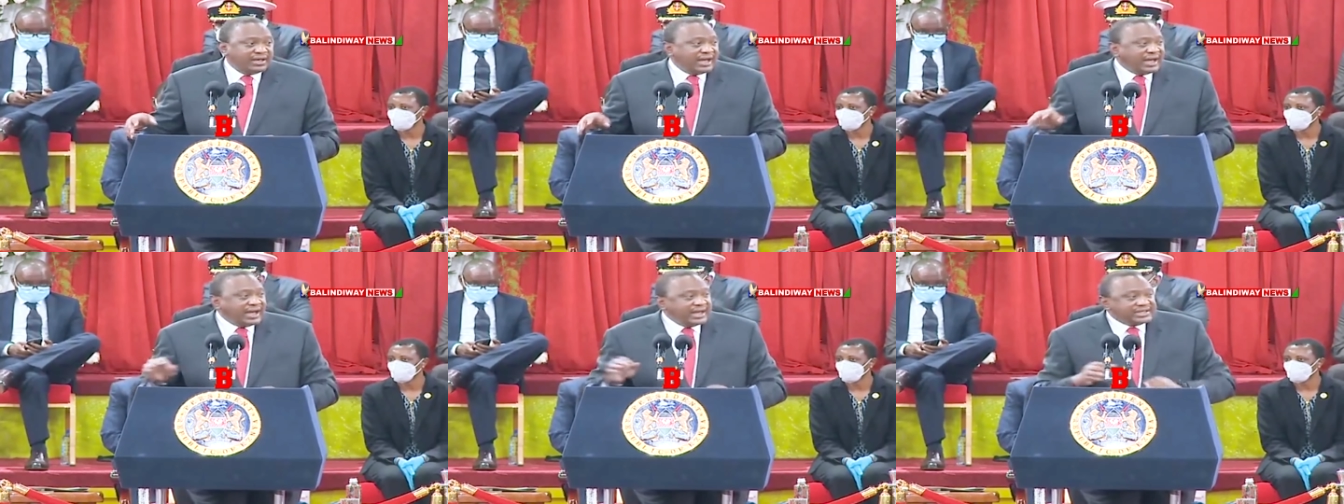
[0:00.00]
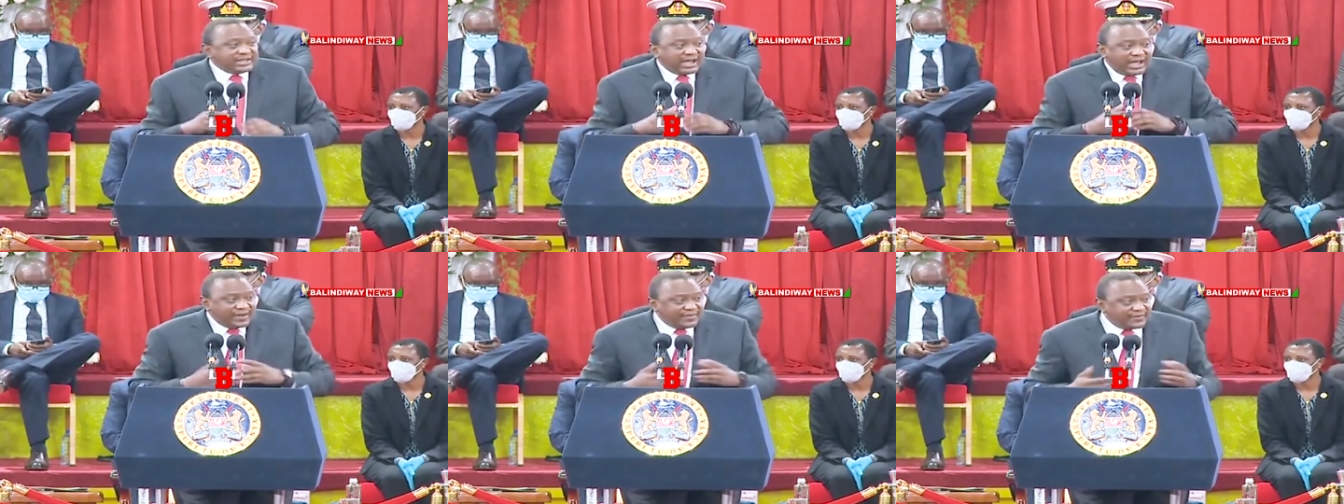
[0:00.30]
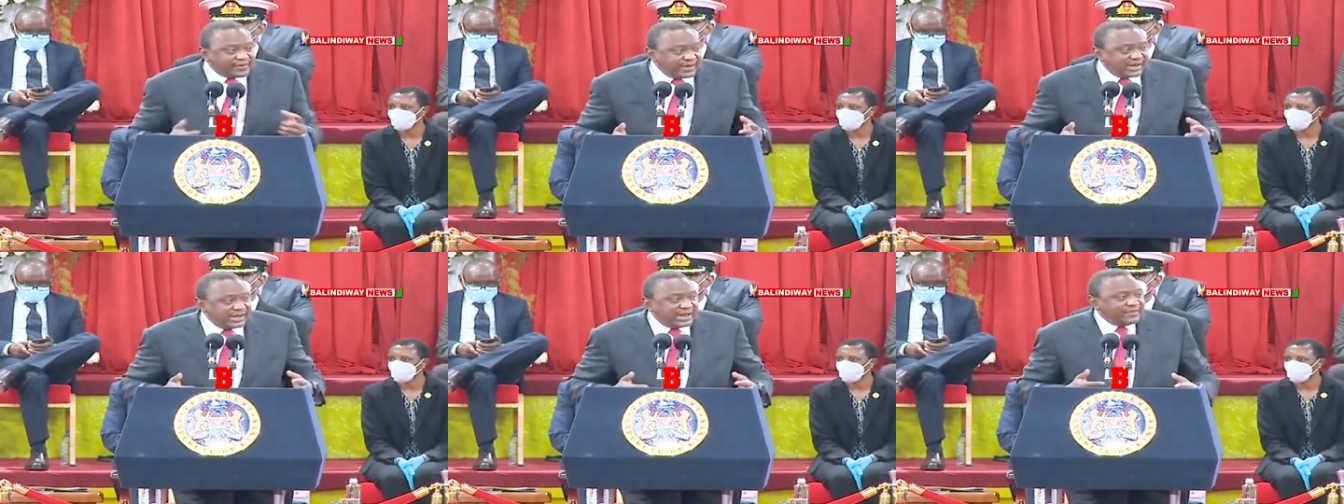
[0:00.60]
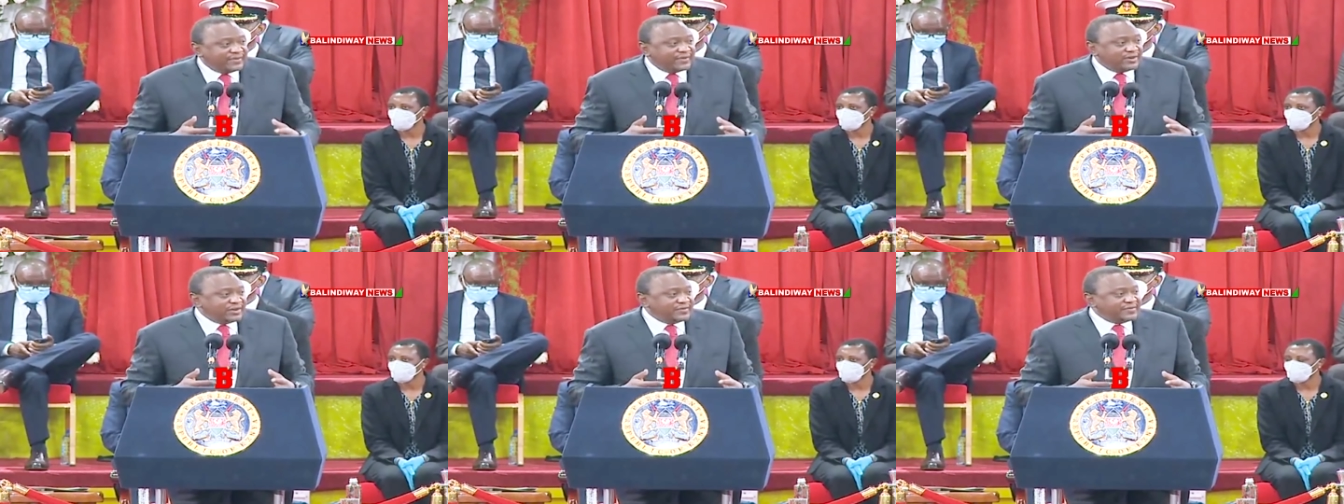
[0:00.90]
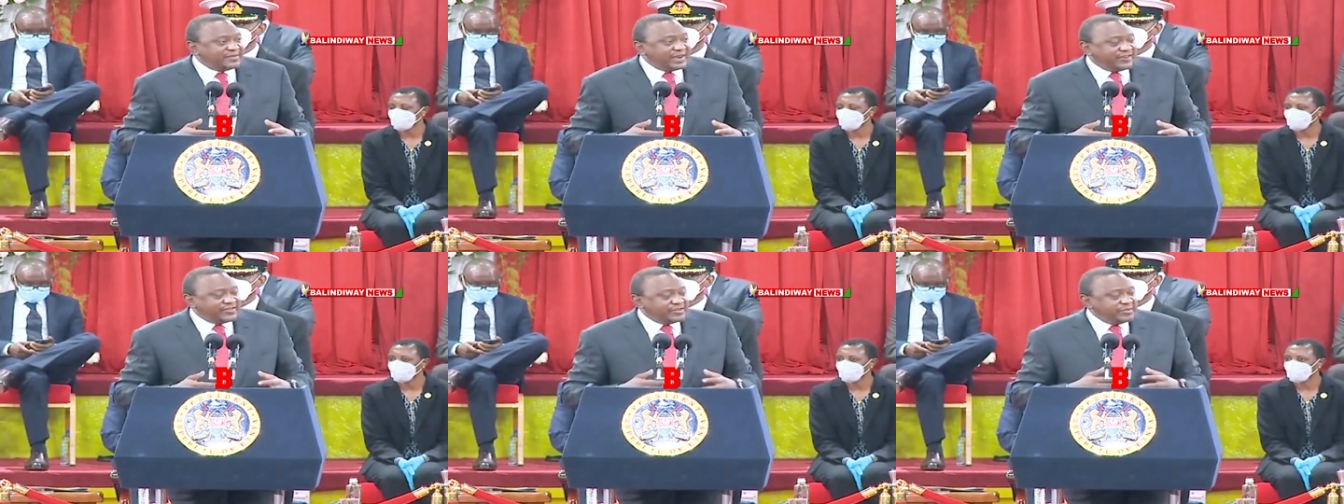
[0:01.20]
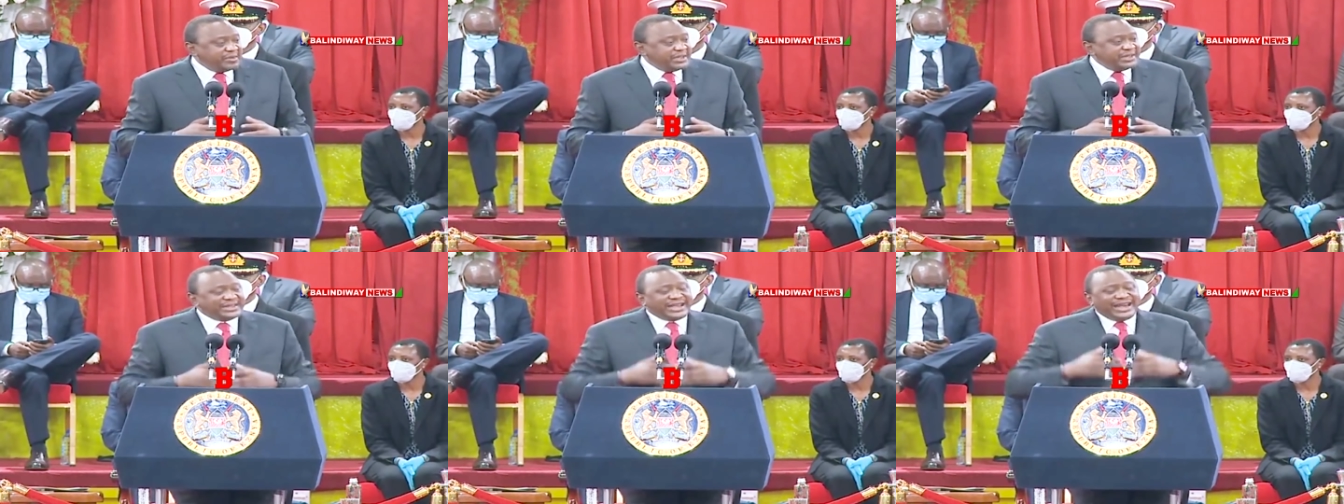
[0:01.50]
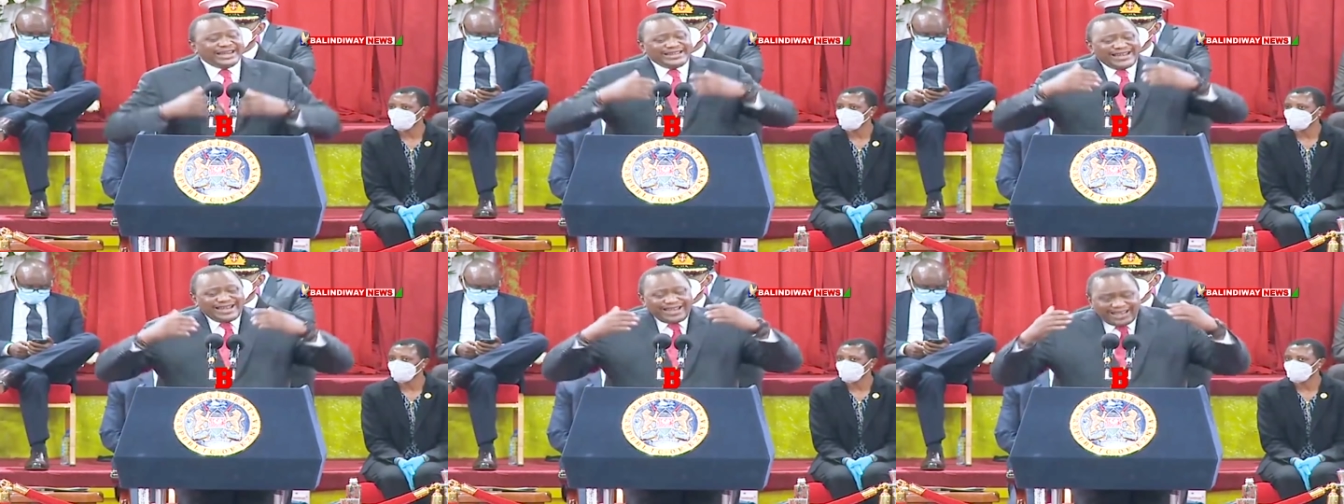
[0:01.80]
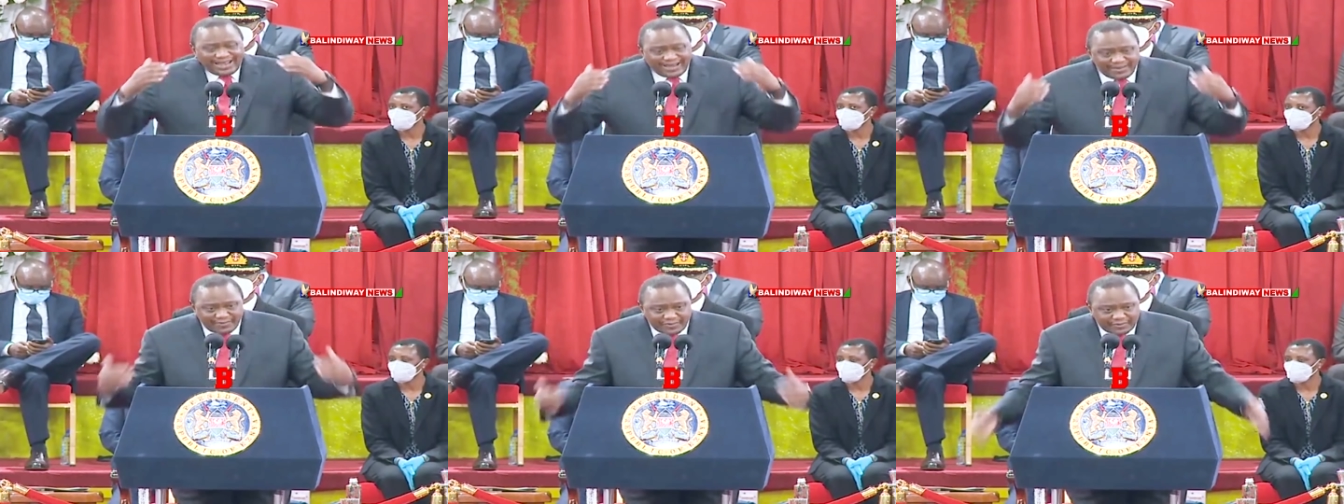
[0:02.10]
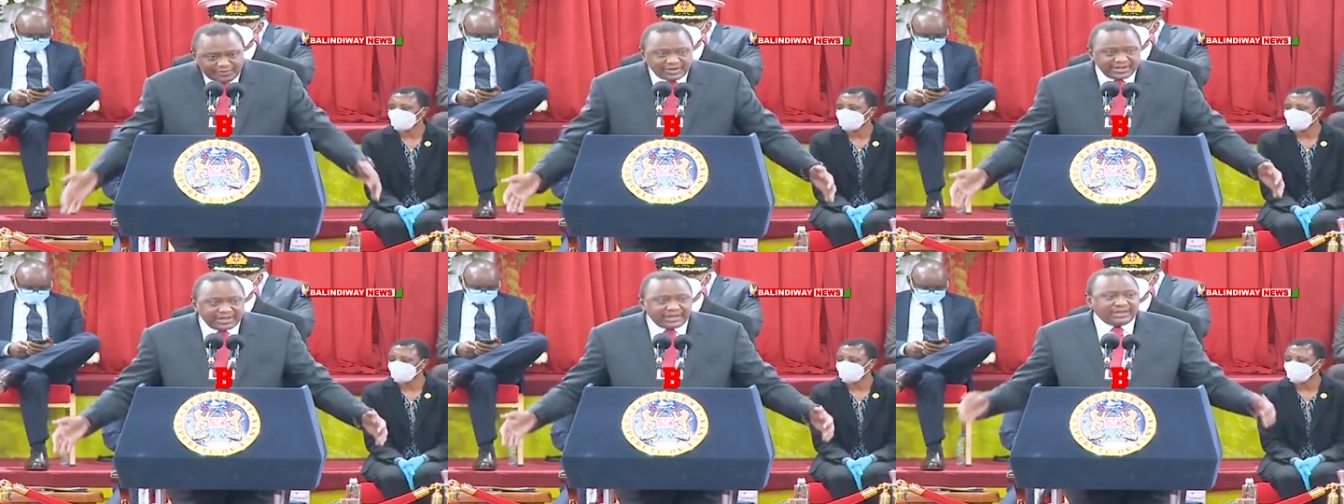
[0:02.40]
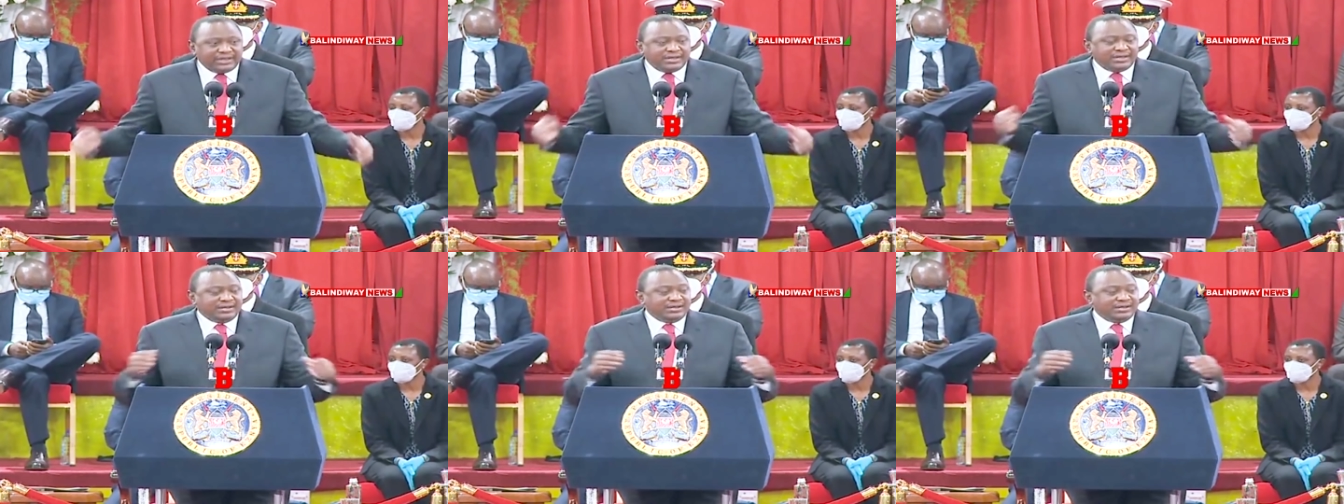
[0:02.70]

at every level of government, at every